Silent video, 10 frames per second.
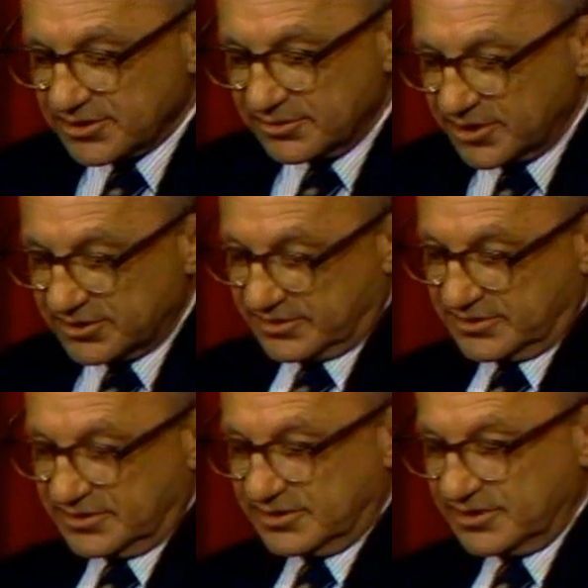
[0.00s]
role
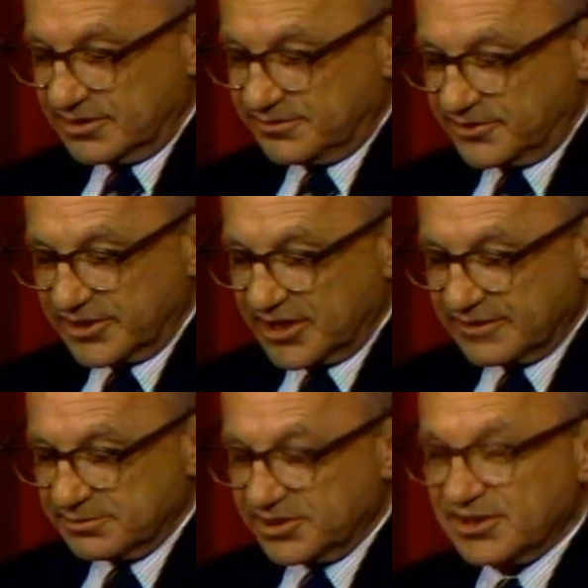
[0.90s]
for
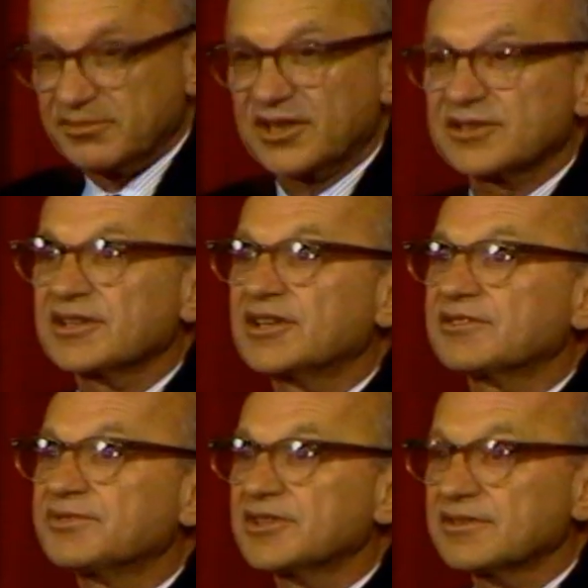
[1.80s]
government in the medical care
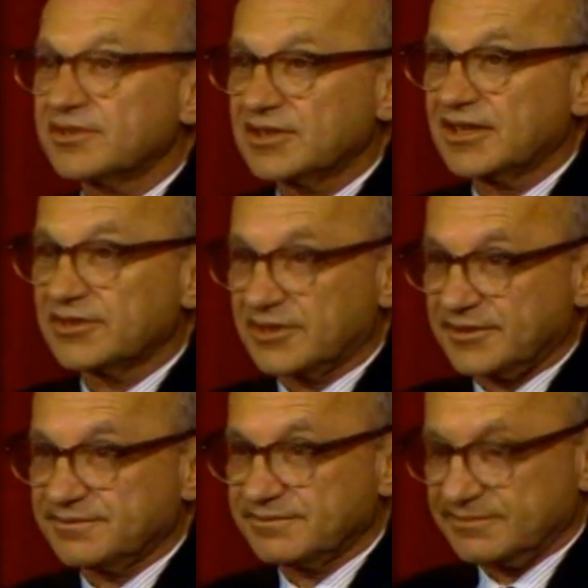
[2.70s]
field at all
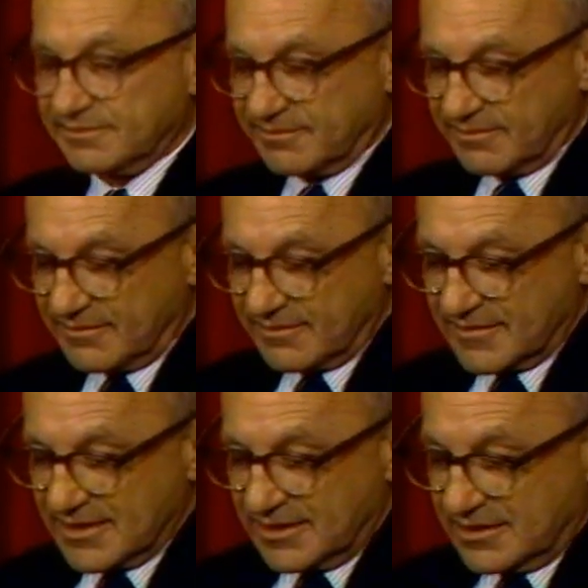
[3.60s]

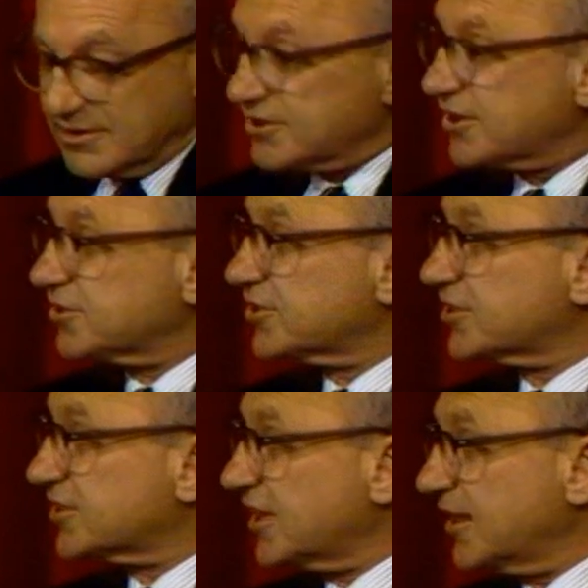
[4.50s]
that there is the
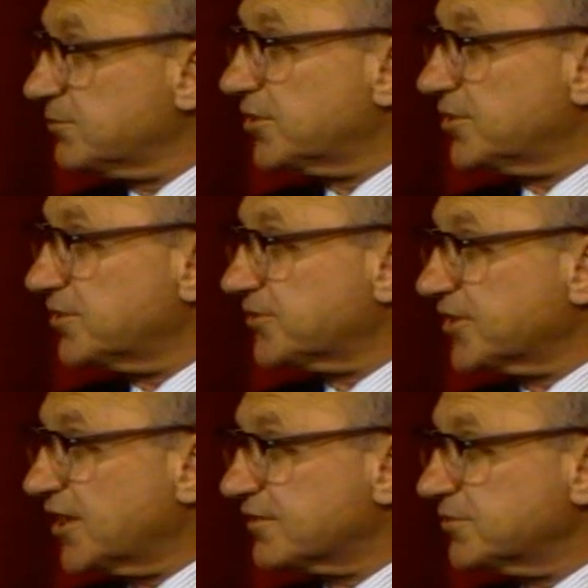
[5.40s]
same role for
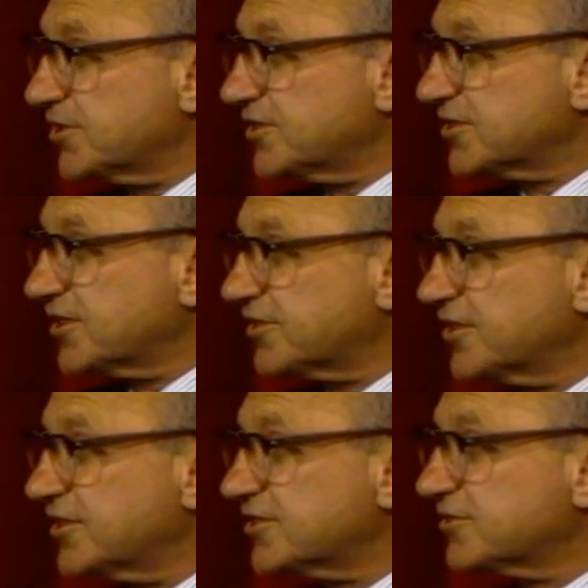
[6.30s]
government in this area
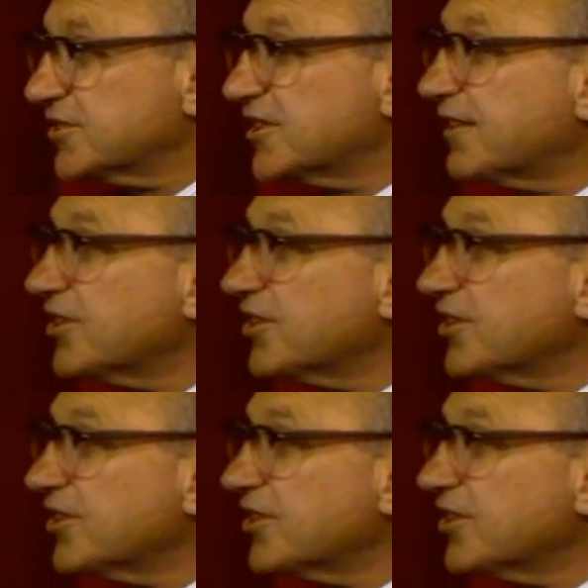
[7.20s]
that there is in every